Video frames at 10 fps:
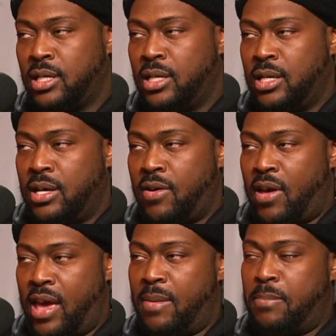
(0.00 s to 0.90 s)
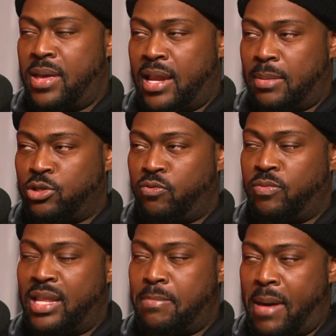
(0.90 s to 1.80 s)
and being able to
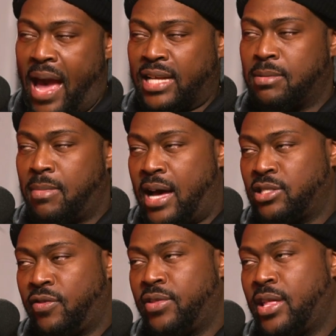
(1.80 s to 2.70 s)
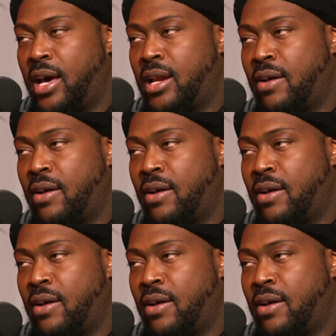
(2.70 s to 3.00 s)
really maximize off of that.